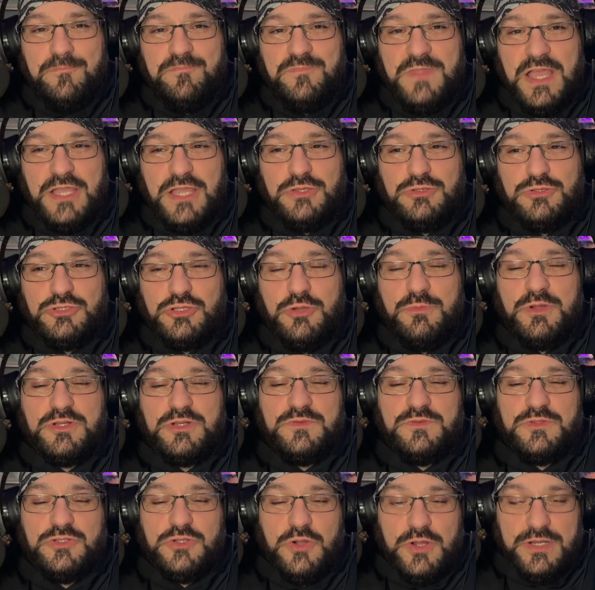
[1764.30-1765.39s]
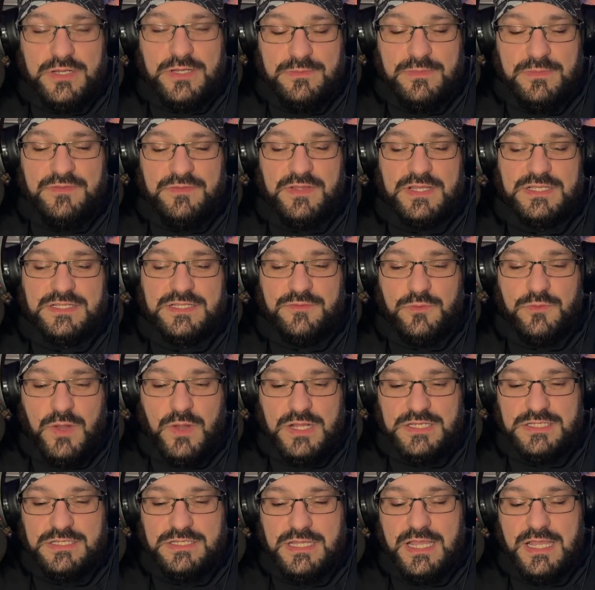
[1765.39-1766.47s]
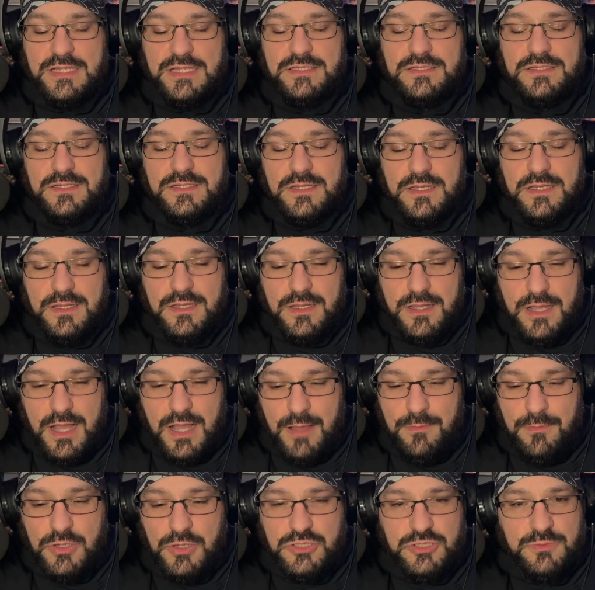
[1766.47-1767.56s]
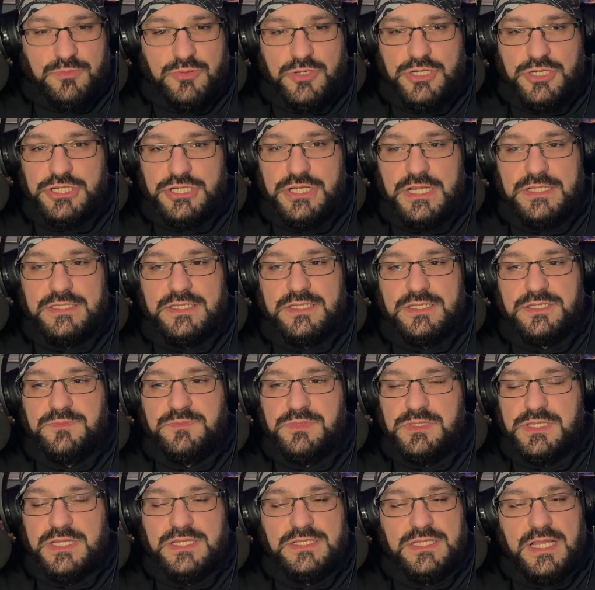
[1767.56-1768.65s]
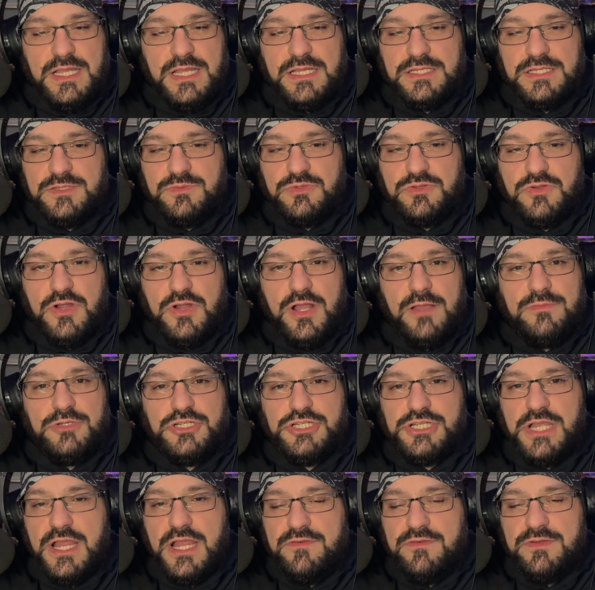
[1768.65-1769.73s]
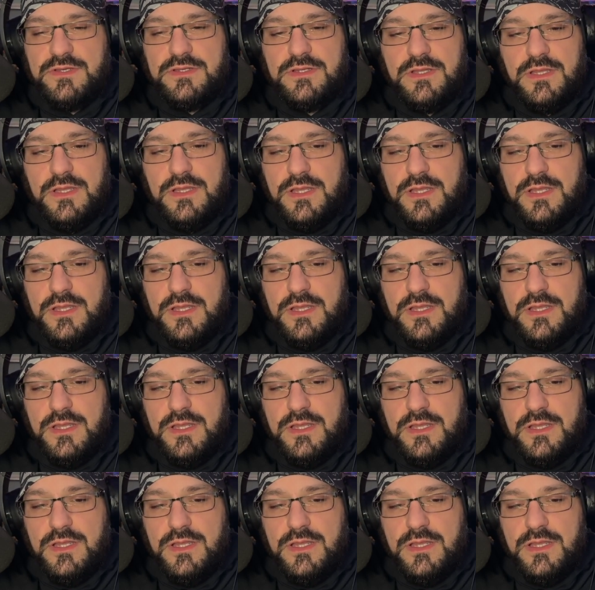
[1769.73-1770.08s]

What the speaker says: Thank you so much for joining. If you watched to the end, I much appreciate this. Please like and subscribe. Share it.